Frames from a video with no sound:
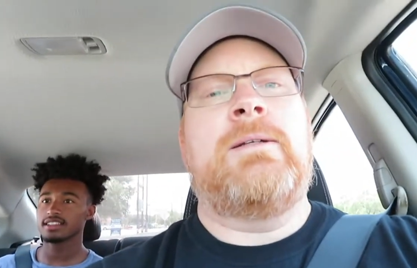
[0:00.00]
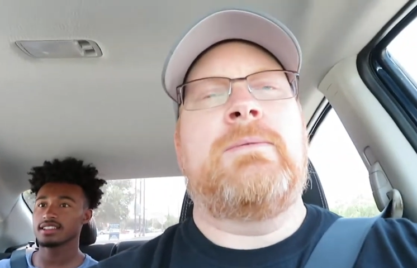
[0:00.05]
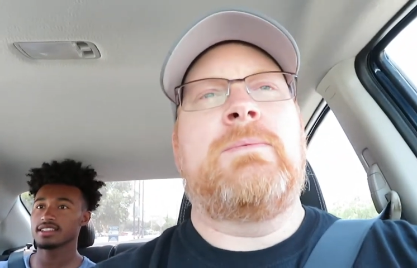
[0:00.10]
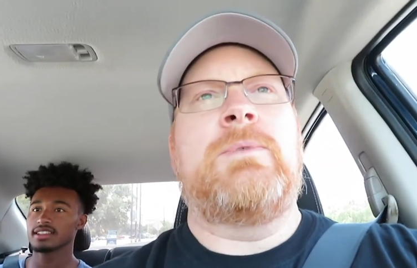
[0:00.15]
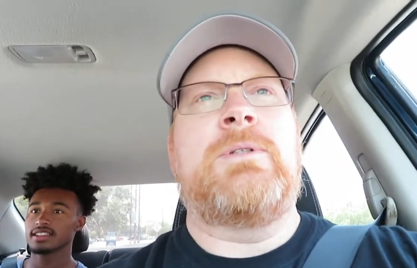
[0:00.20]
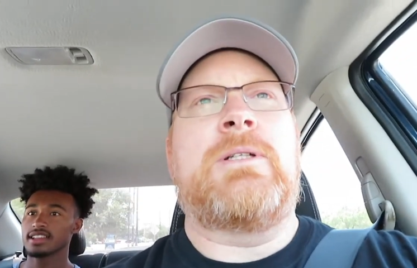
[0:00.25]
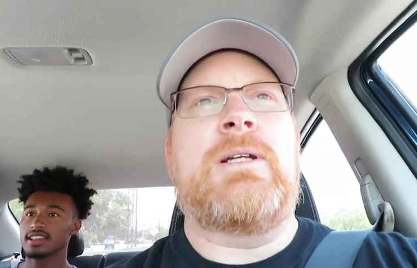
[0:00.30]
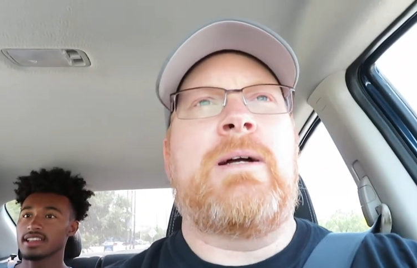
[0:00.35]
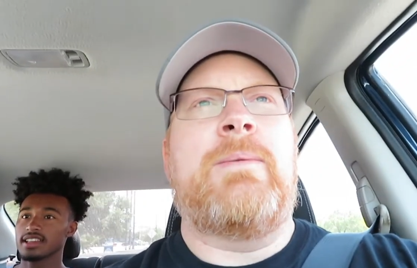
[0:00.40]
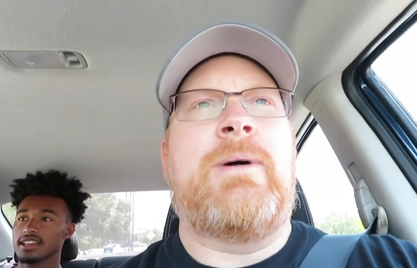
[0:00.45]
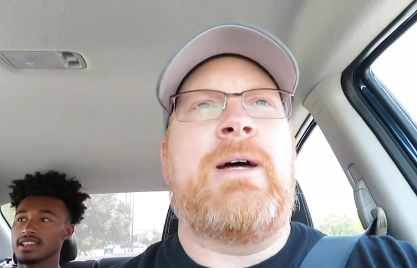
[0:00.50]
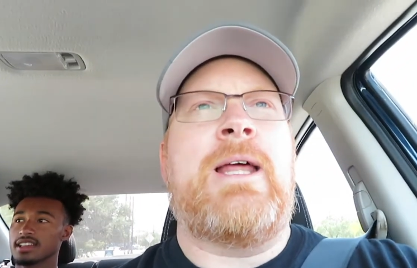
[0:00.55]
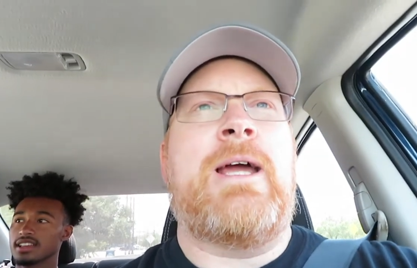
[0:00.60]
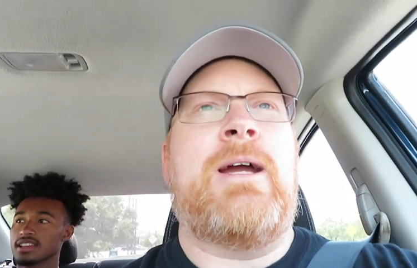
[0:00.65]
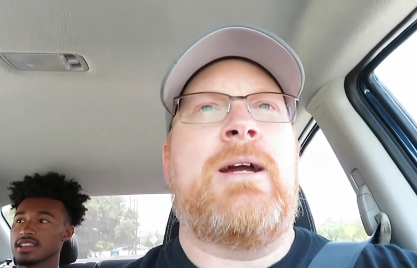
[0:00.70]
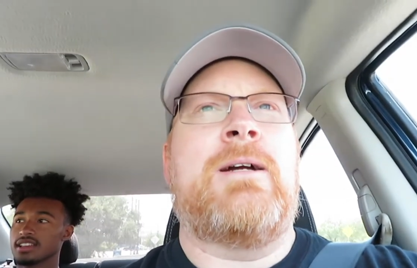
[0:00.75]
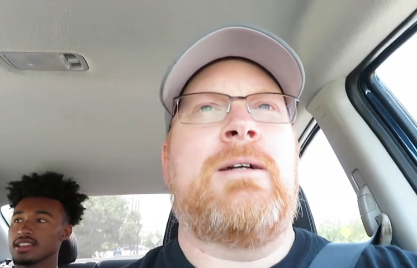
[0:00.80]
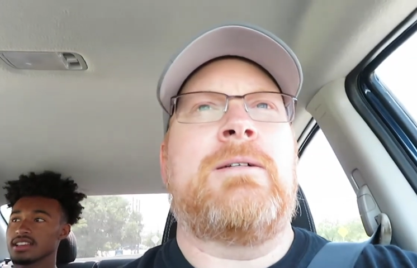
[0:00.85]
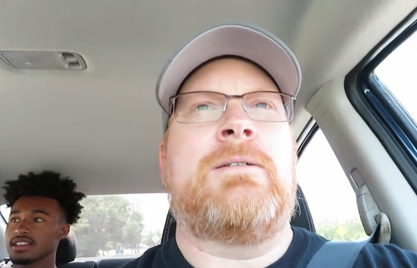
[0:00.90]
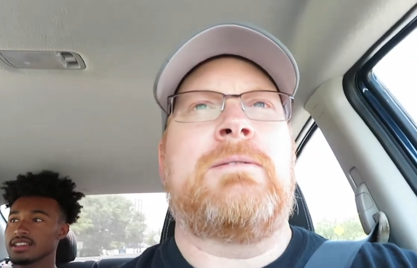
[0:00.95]
Speaker 1: right, we're talking about
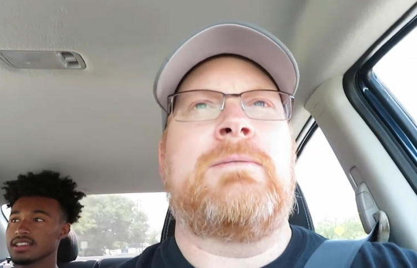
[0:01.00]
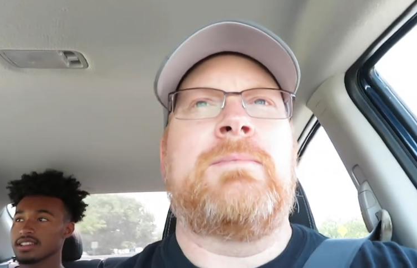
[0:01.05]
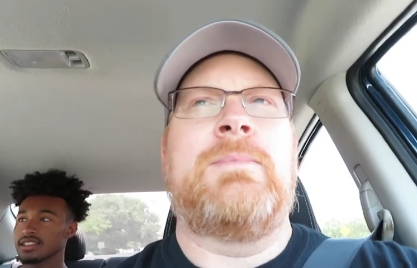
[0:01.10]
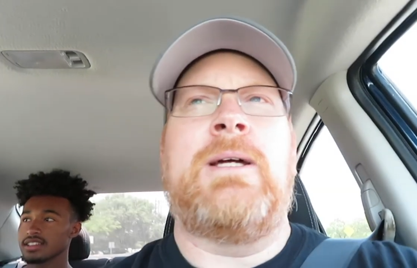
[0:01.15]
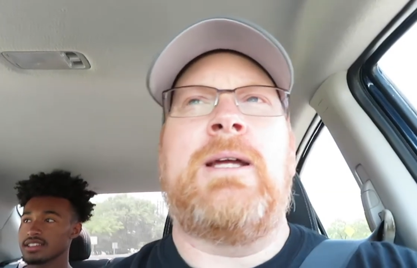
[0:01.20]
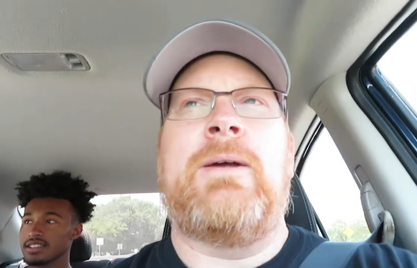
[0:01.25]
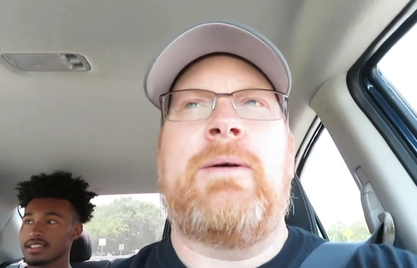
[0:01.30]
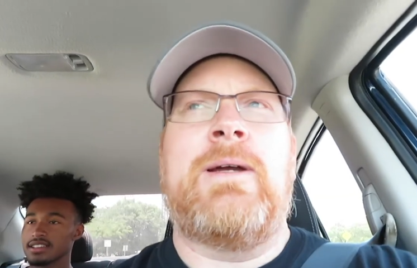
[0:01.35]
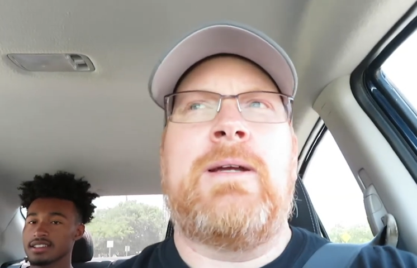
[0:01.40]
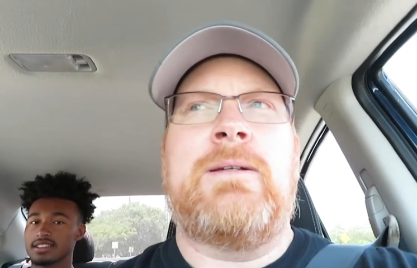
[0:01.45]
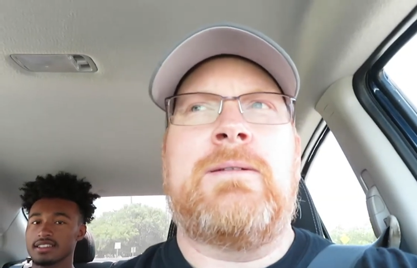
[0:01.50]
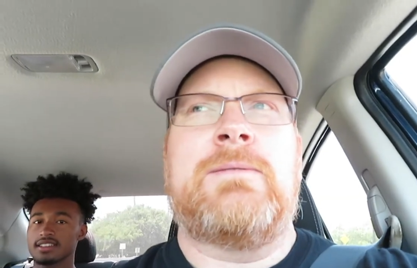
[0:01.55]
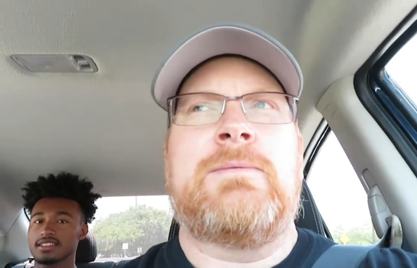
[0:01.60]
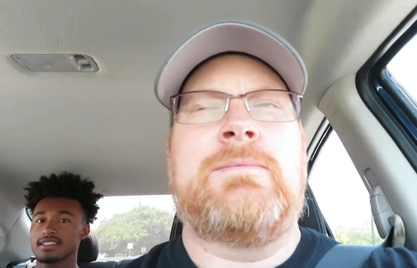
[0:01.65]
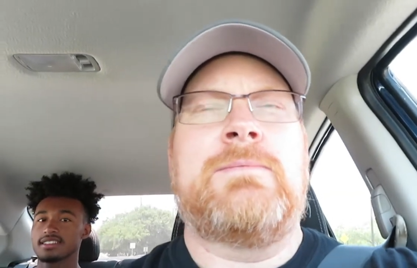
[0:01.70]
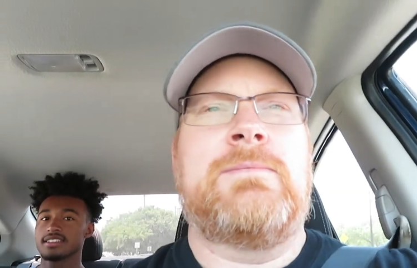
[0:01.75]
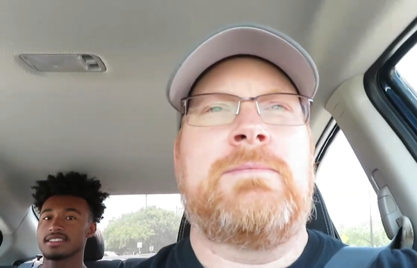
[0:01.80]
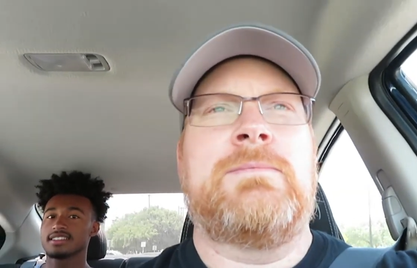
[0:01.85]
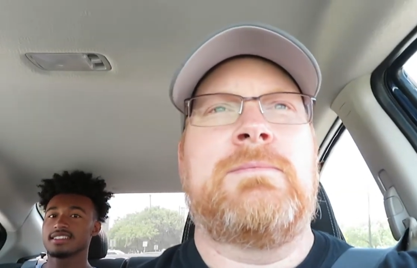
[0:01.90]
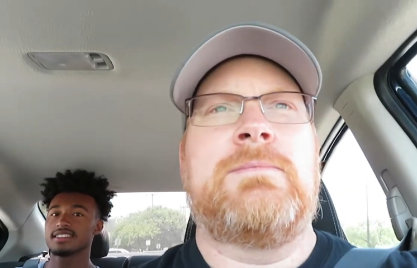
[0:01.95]
hair. But anyway,
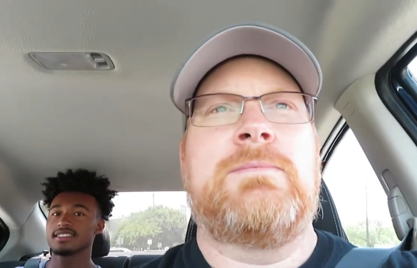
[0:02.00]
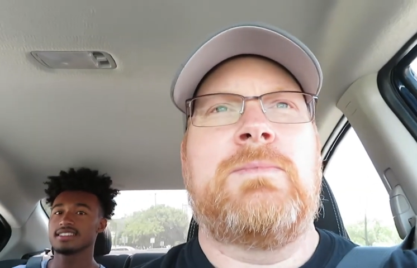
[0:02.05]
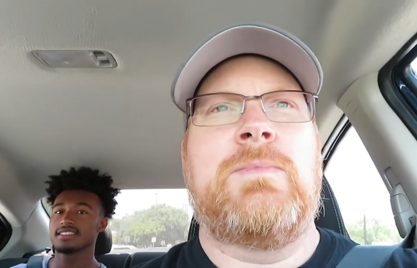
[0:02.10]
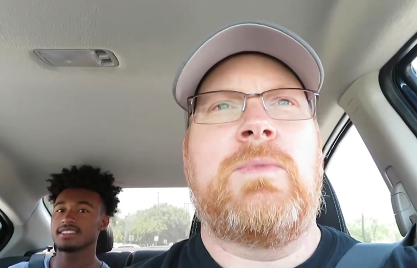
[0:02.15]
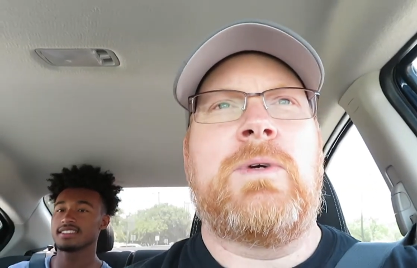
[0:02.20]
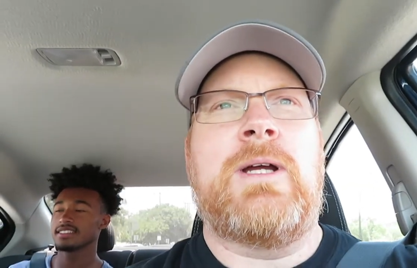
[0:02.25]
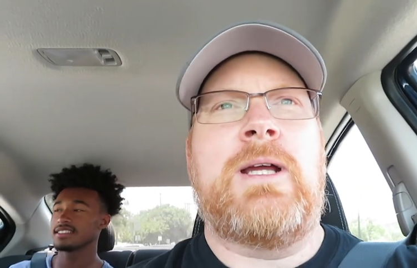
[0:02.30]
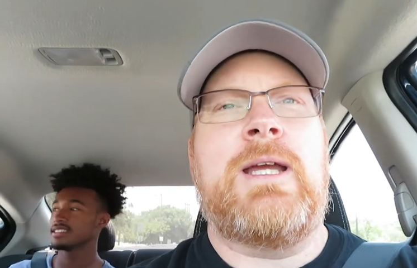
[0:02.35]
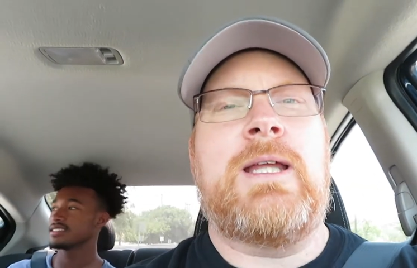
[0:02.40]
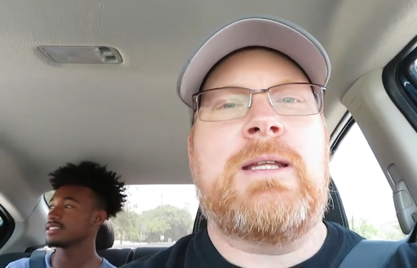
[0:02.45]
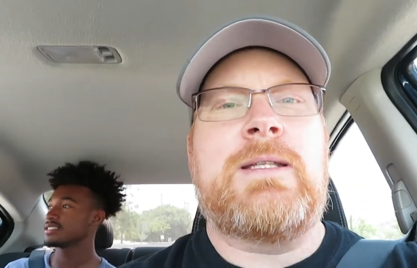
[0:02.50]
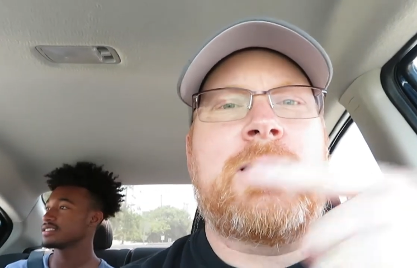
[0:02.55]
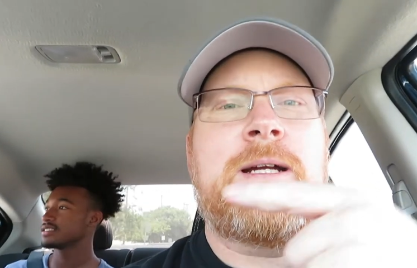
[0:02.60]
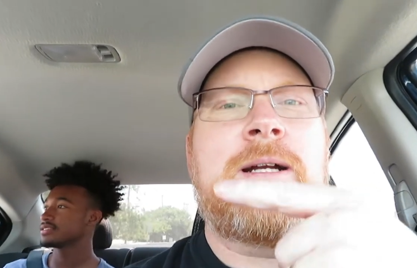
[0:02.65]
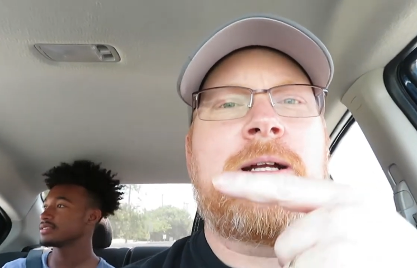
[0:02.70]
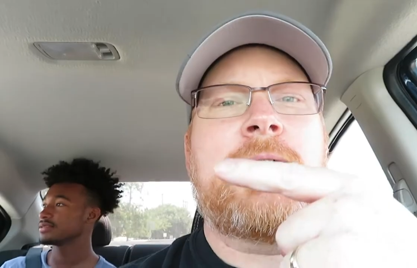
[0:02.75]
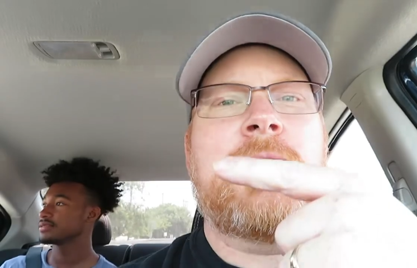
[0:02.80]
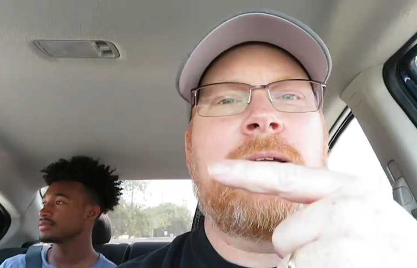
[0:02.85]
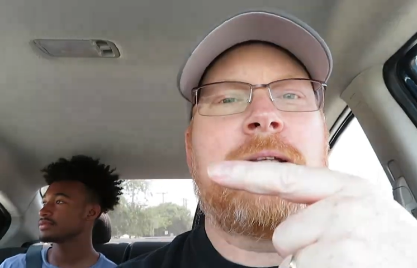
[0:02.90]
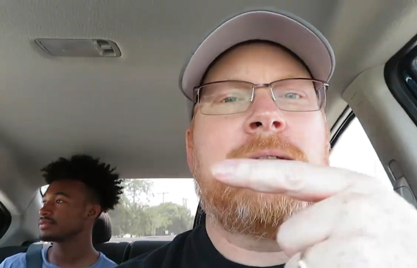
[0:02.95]
we're gonna get his
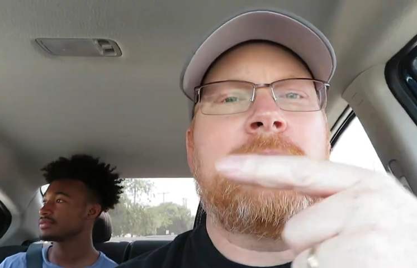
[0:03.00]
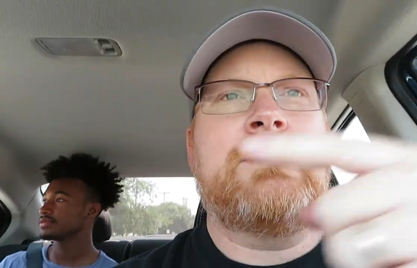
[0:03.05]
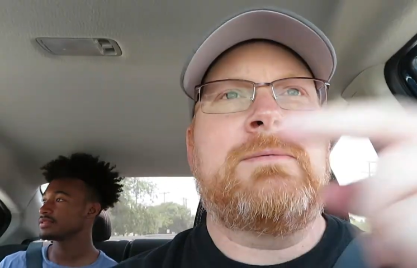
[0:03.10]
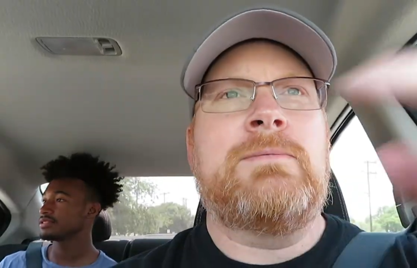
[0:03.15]
haircut.